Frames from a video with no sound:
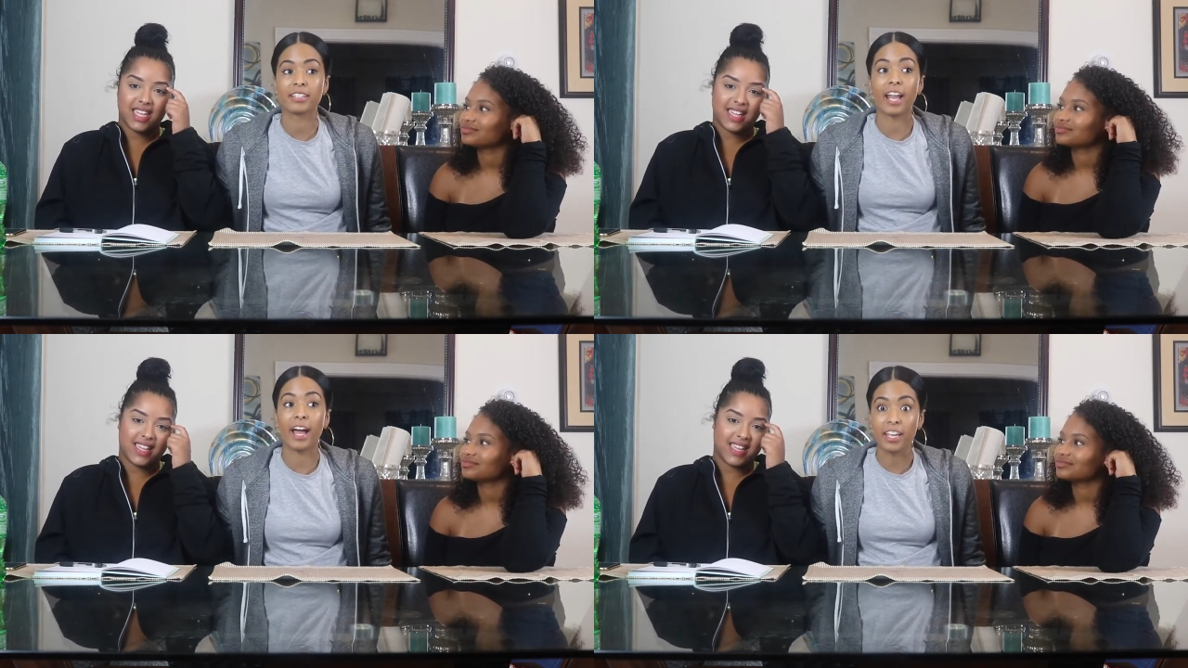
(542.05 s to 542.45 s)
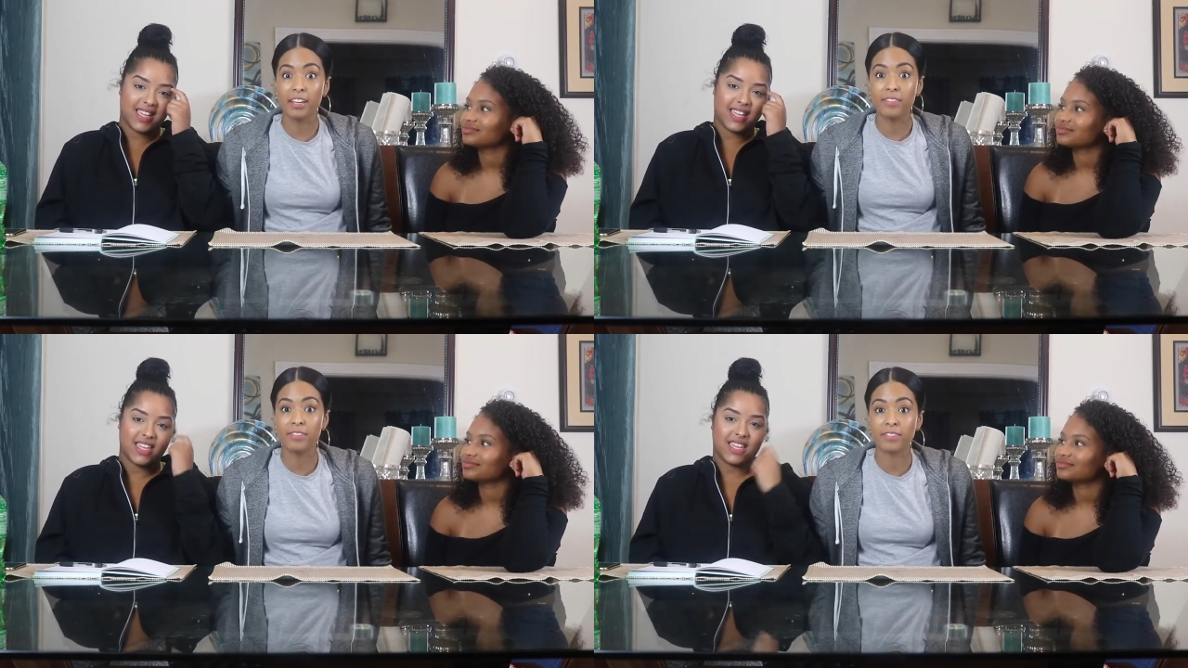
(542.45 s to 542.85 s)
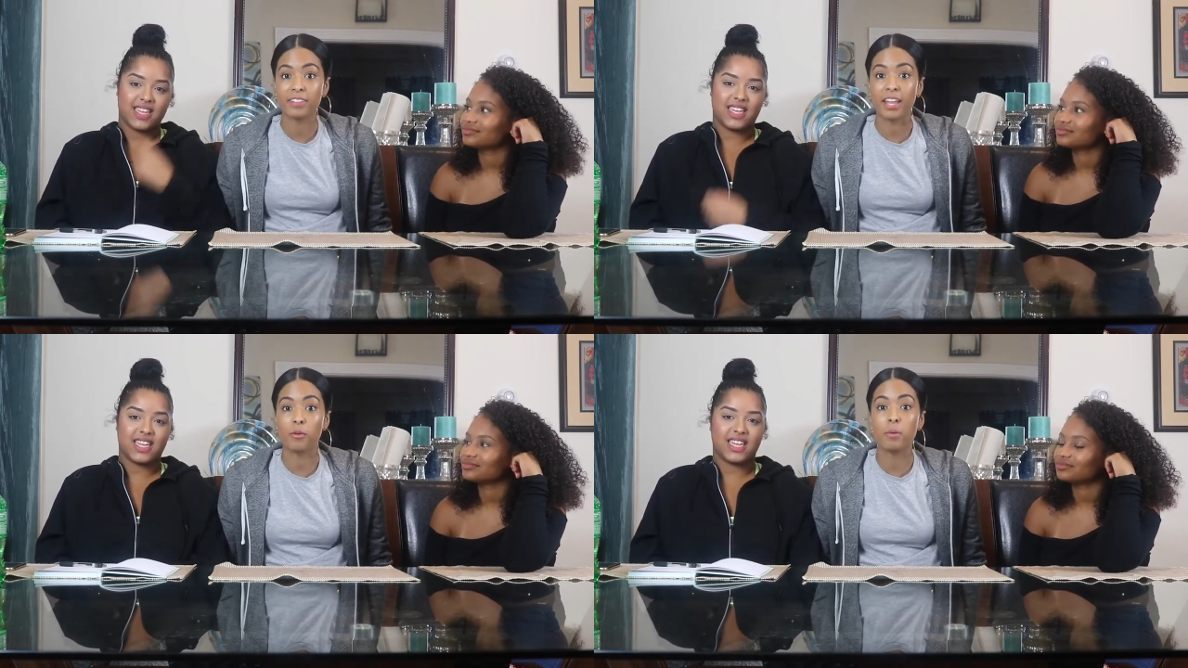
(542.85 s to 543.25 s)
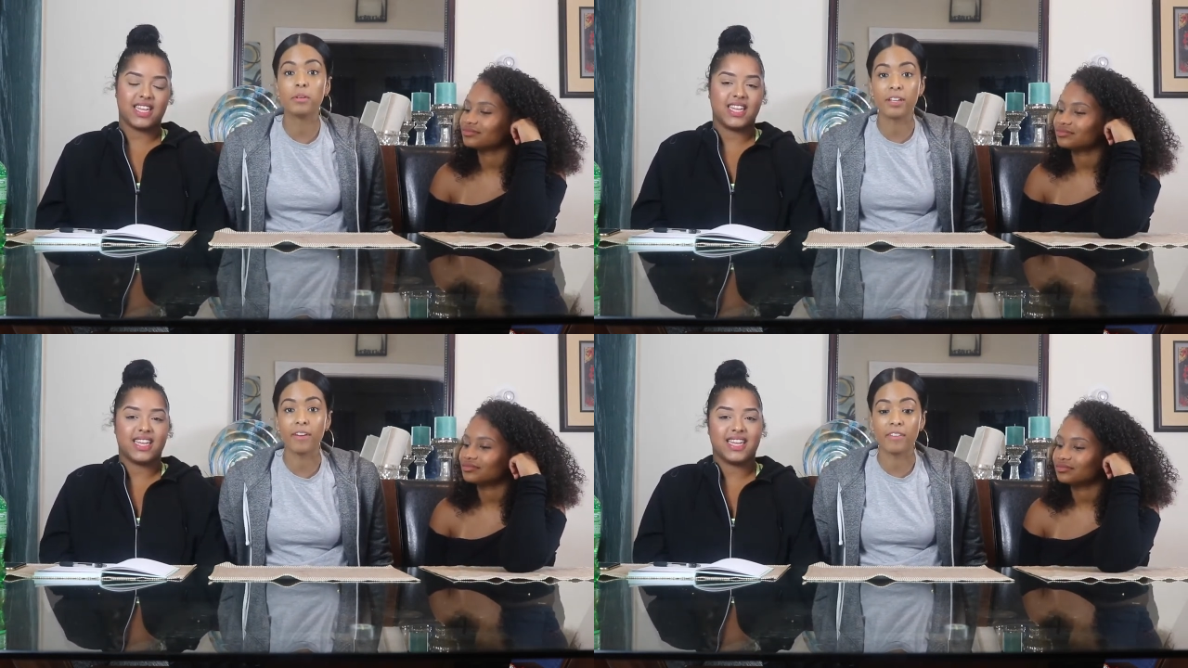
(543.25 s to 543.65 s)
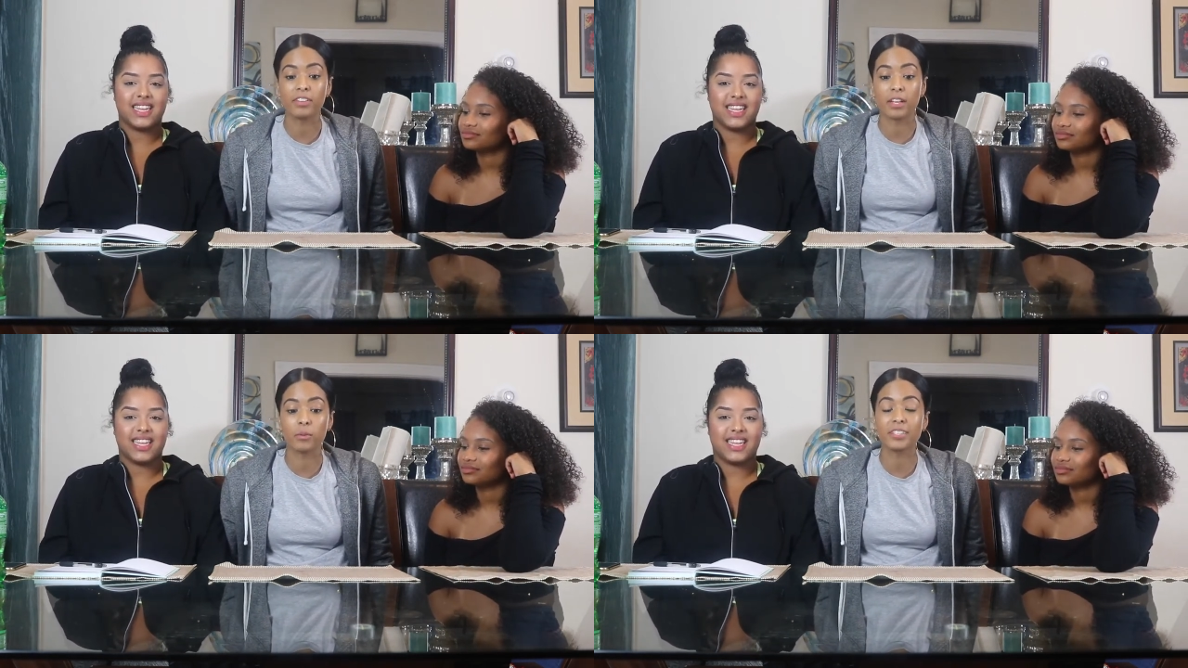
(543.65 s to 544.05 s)
Speaker 1: naive, like we believe
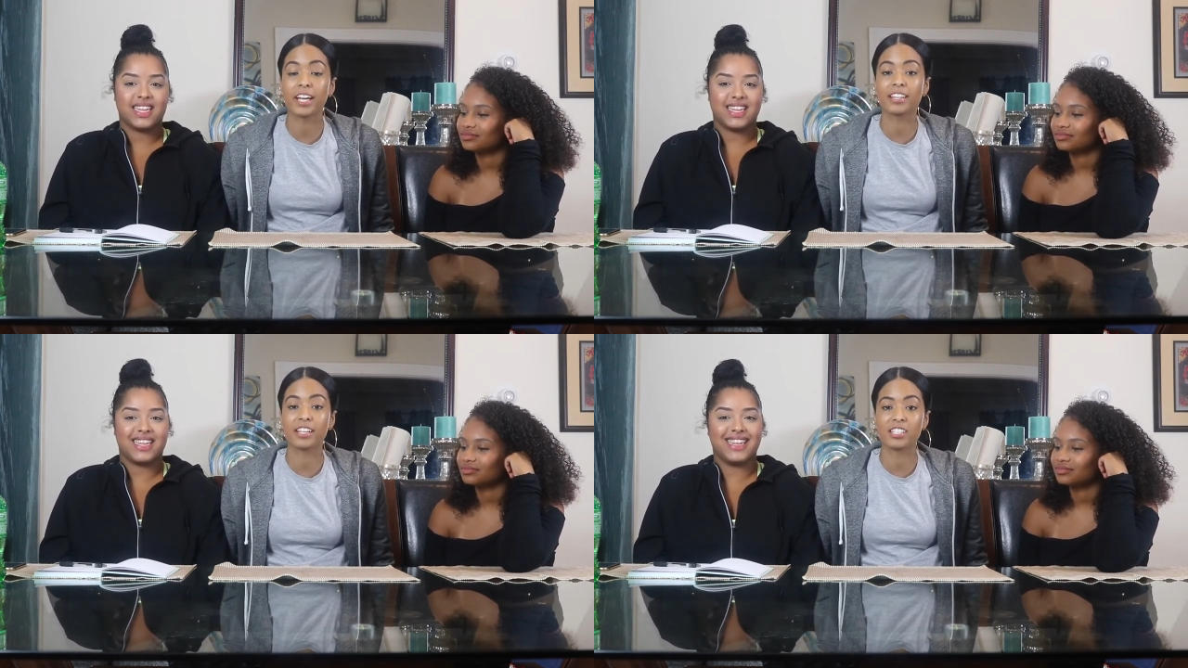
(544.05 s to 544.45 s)
everything. We take this